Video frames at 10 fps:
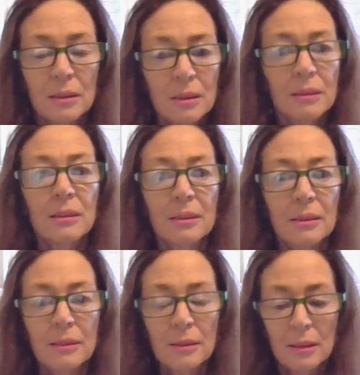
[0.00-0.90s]

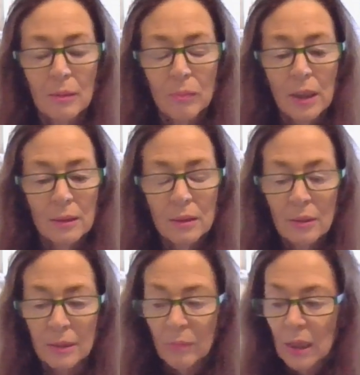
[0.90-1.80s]

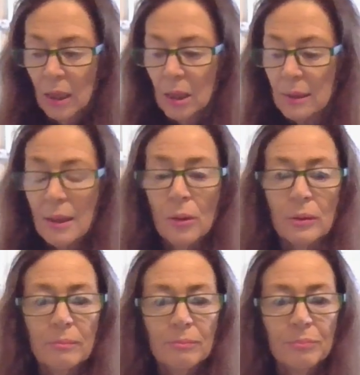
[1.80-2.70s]
Sorry. So,
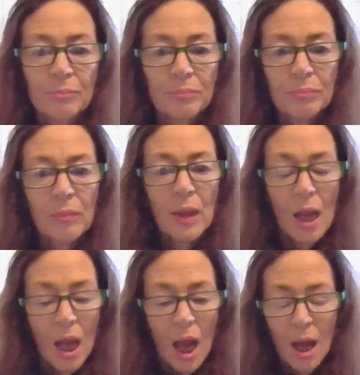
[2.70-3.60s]

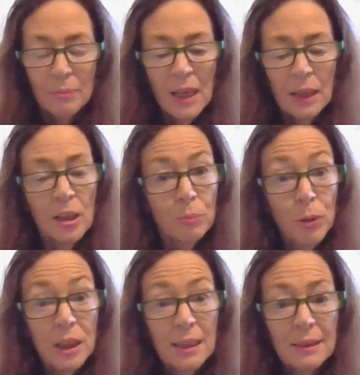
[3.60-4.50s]
I'm now going to
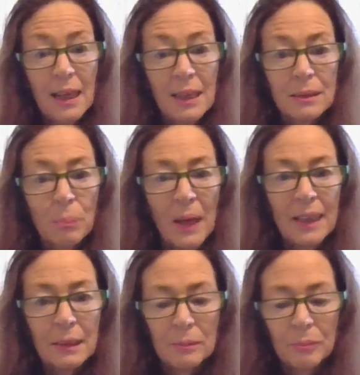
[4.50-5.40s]
put these cards back